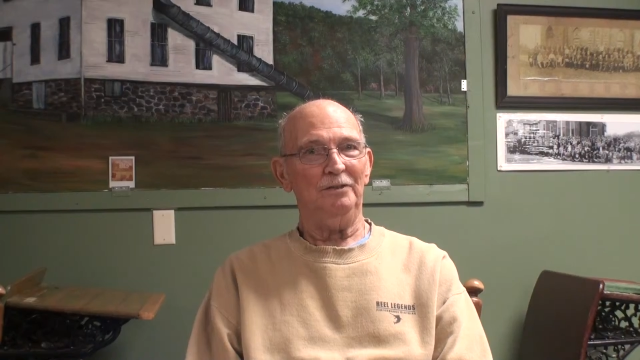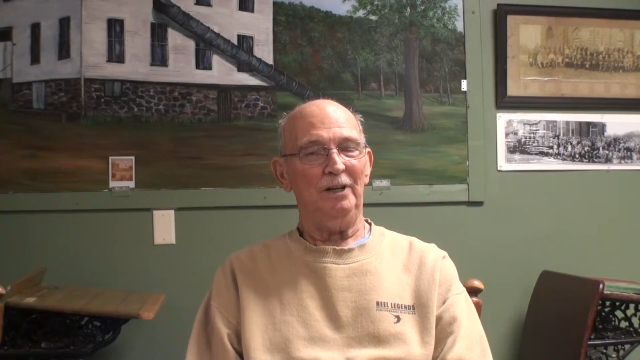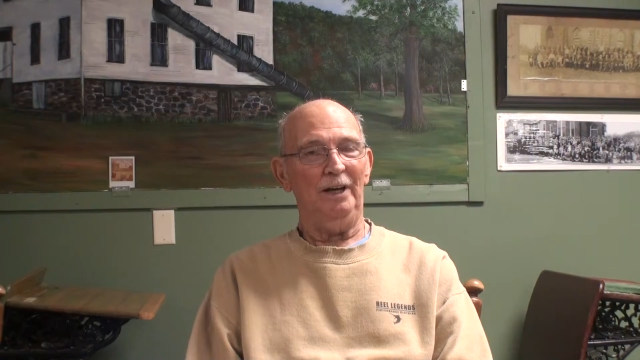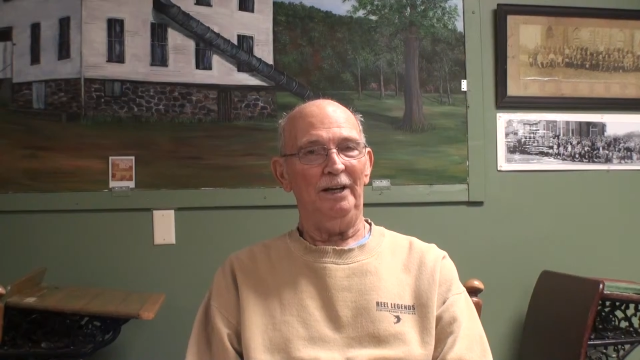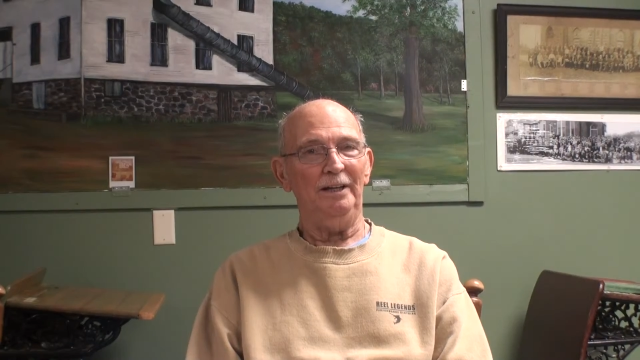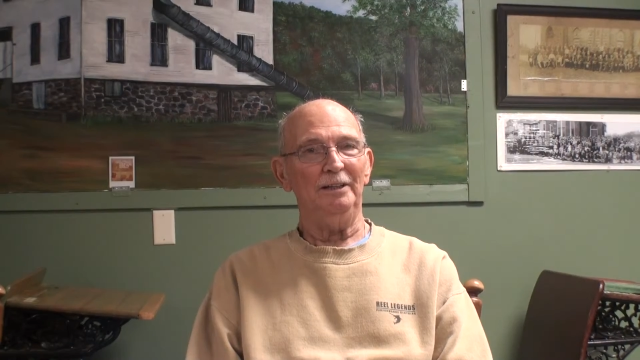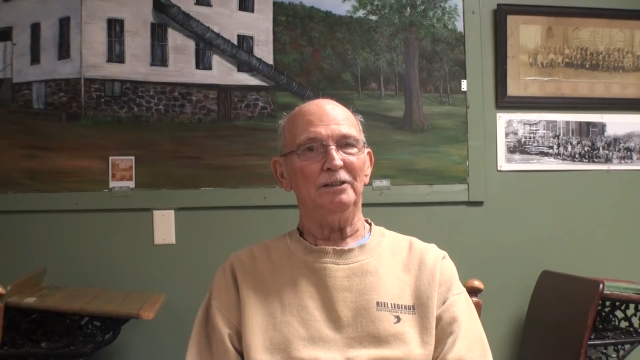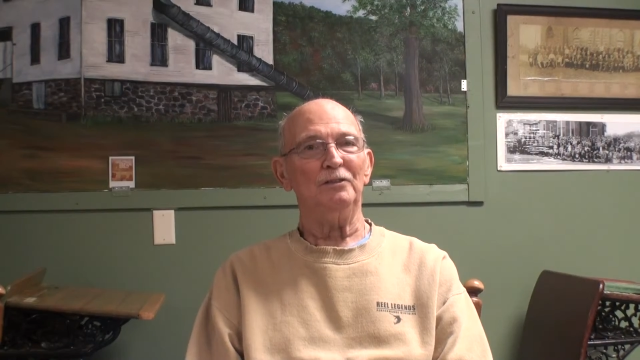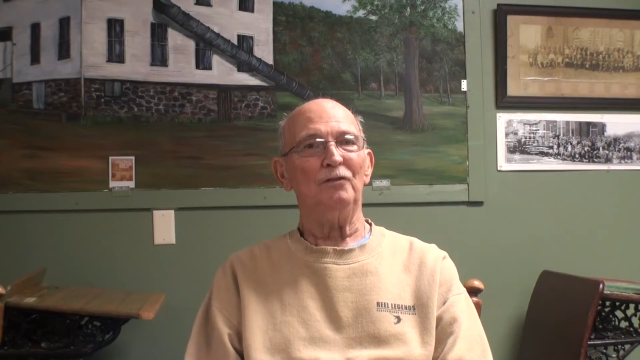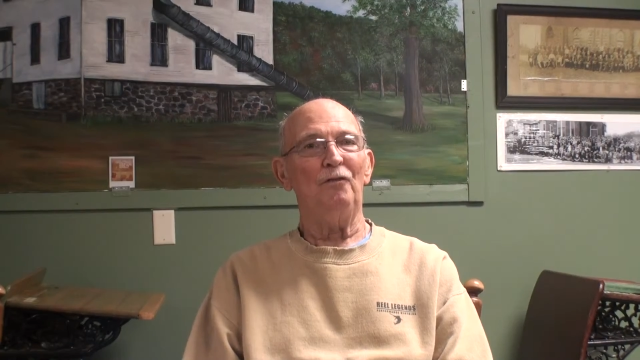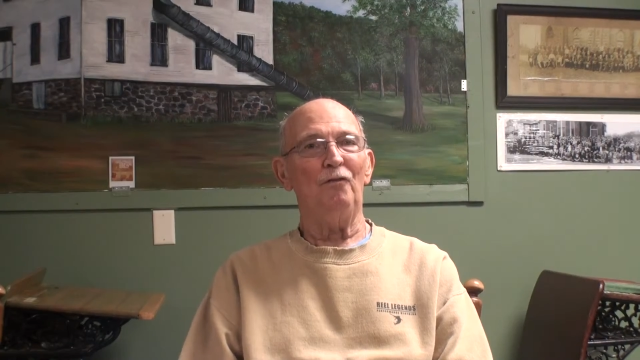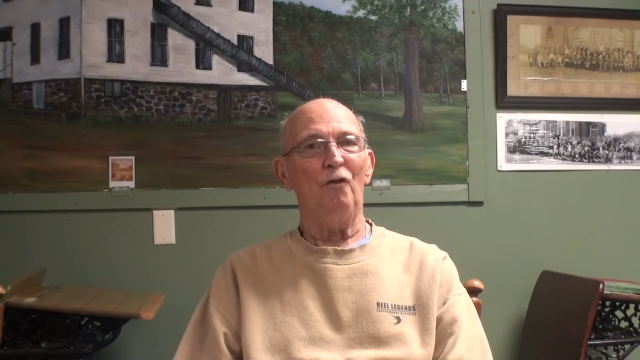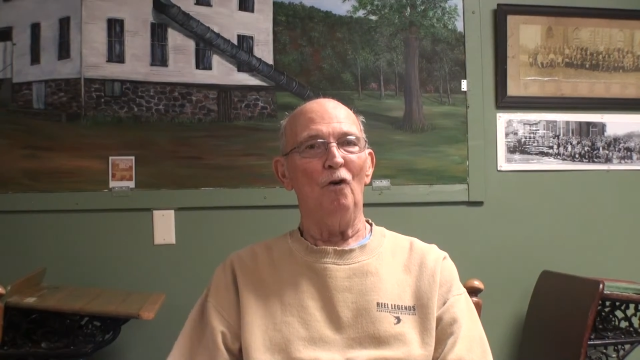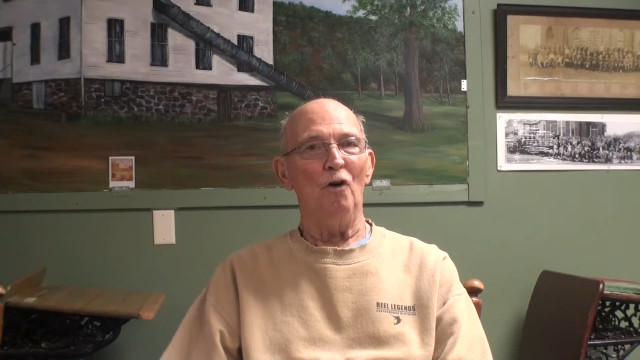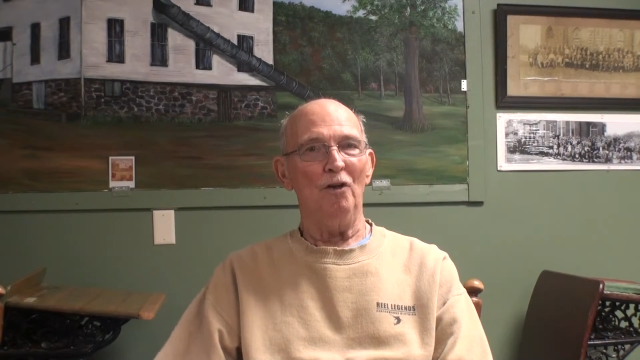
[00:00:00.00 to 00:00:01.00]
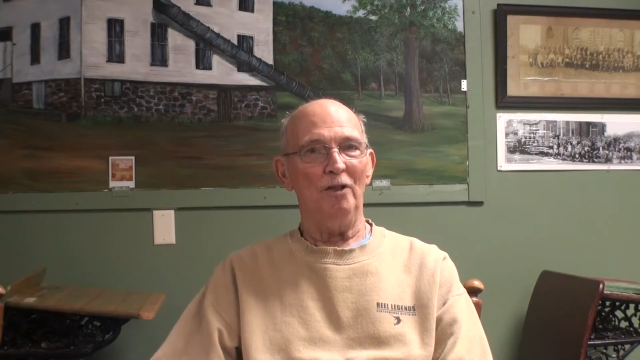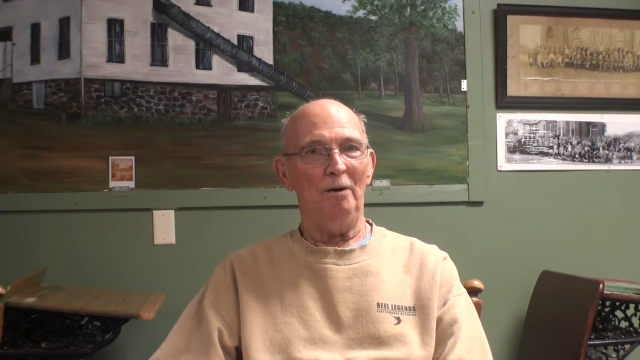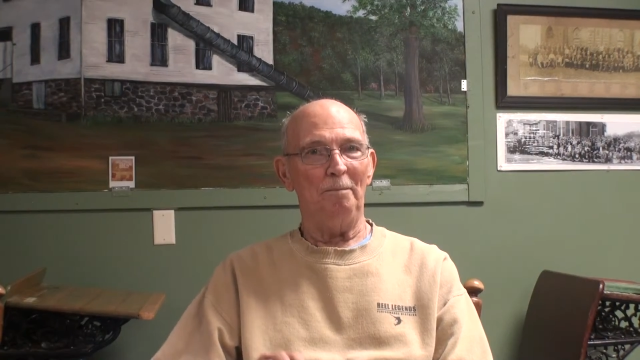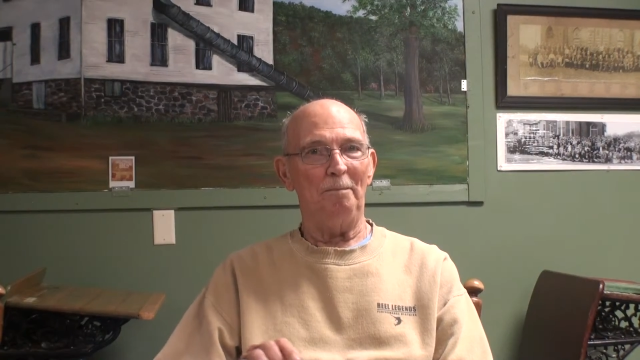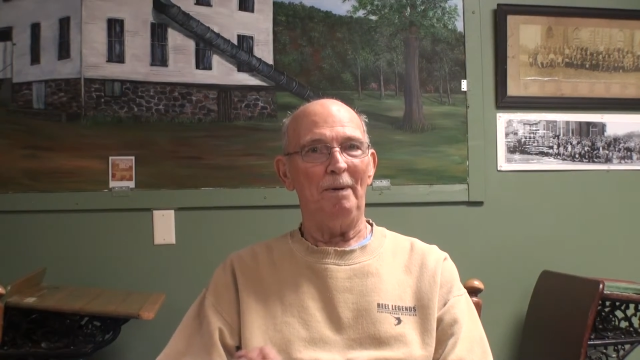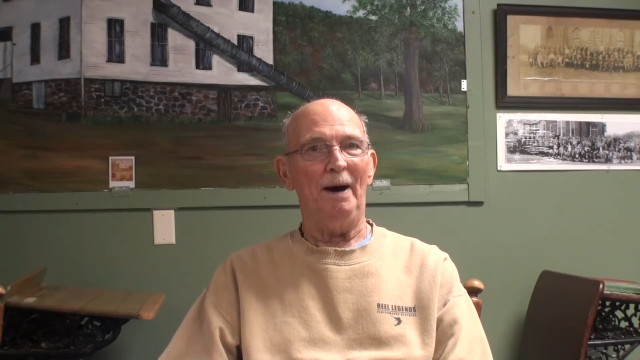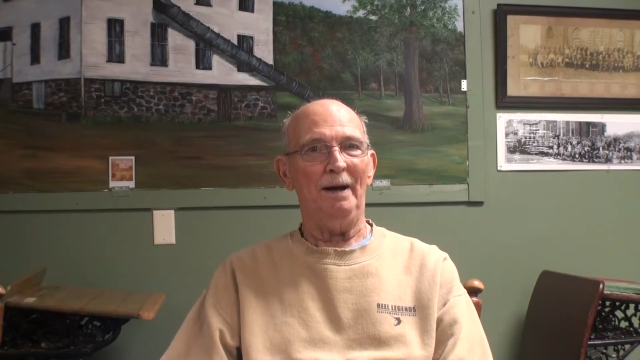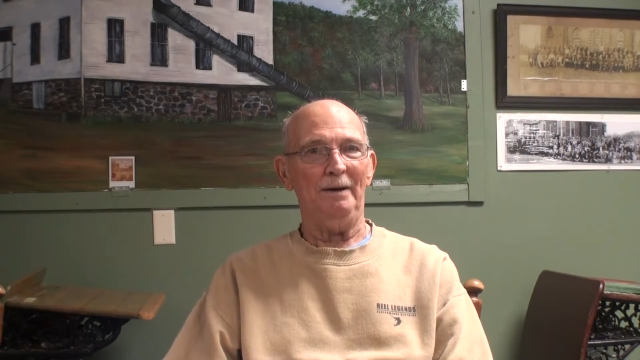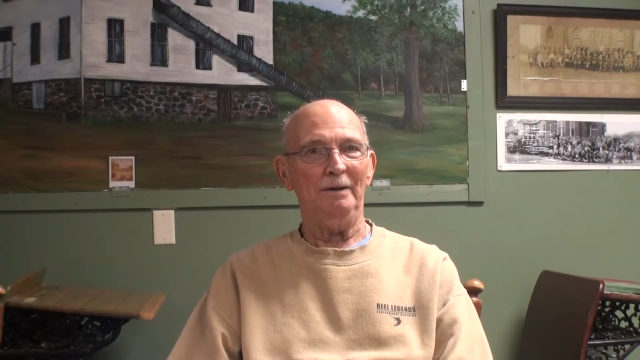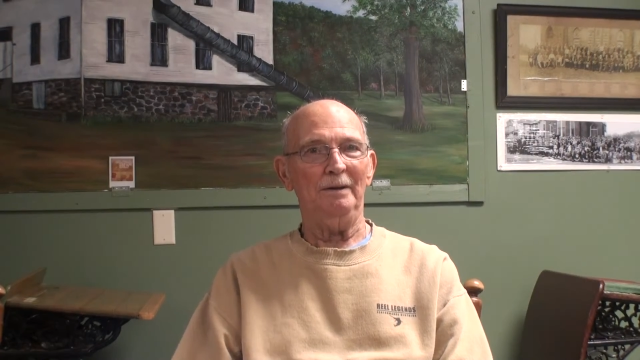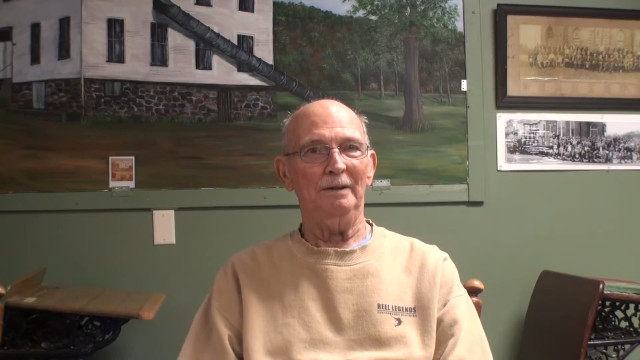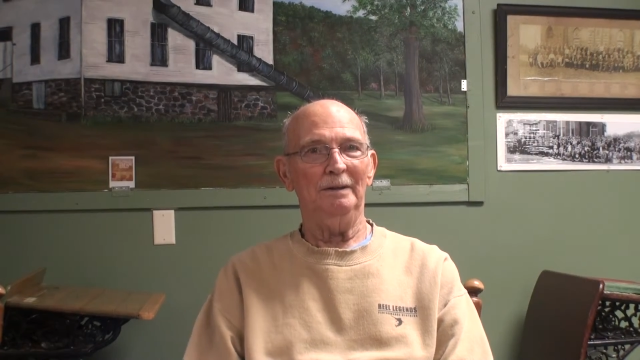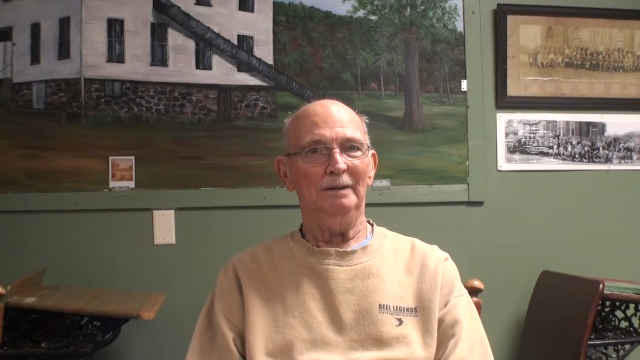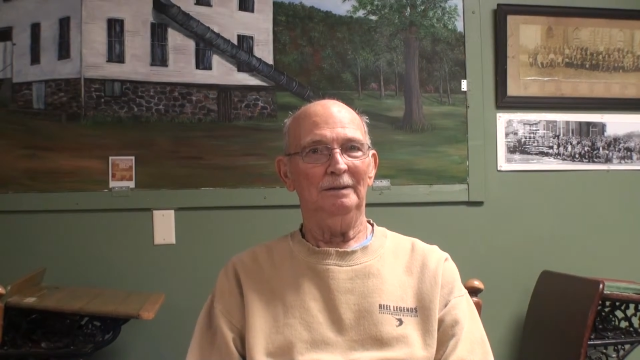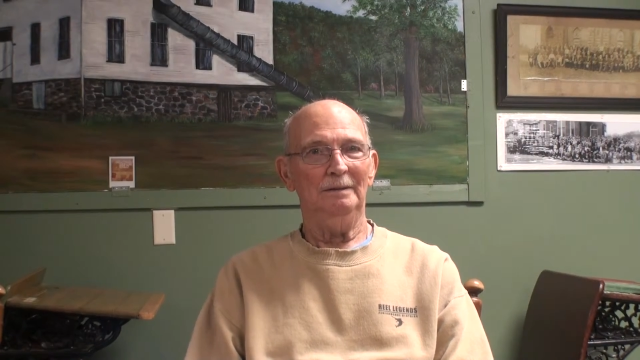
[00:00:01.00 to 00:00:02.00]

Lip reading: changed for the better.